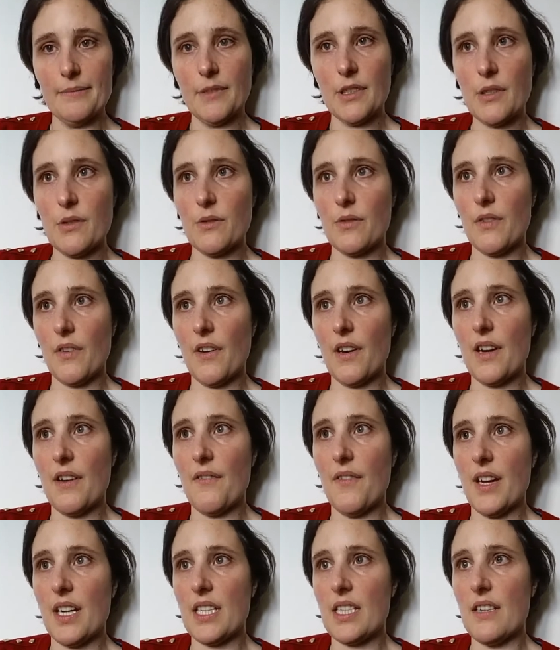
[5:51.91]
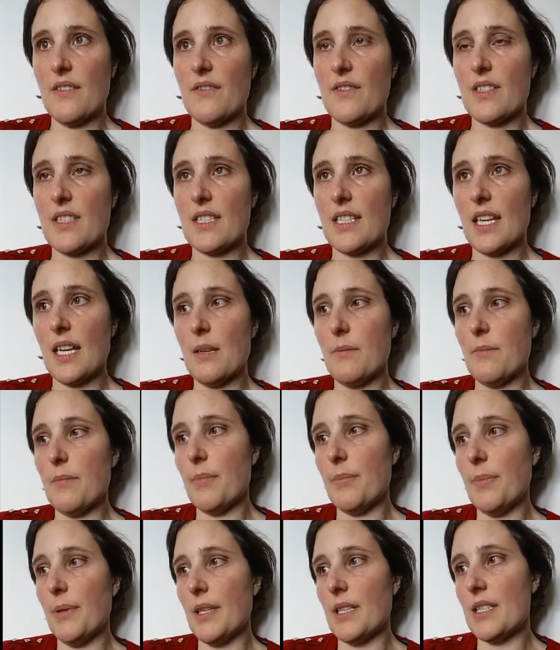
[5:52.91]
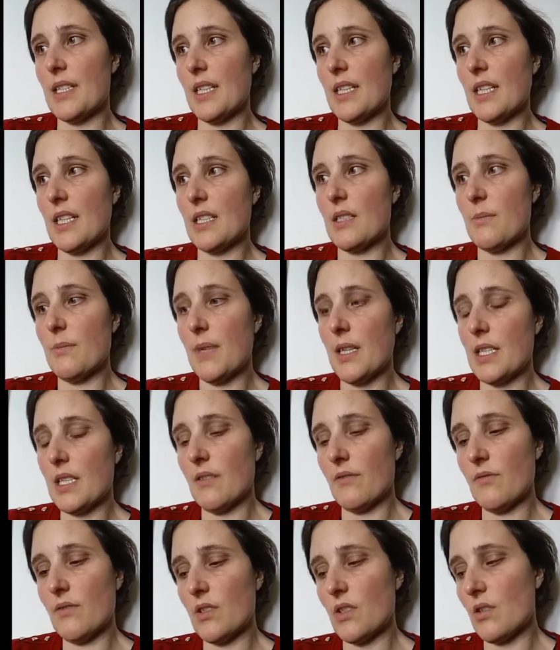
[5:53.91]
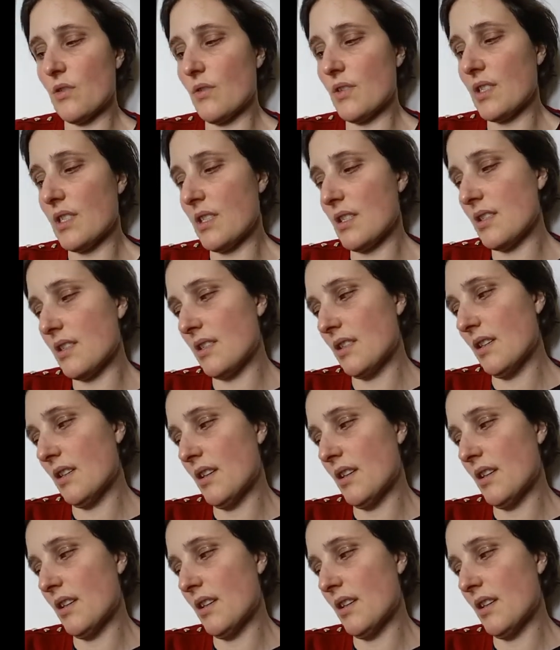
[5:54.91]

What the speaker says: which was a very effective escape, but I need to make different choices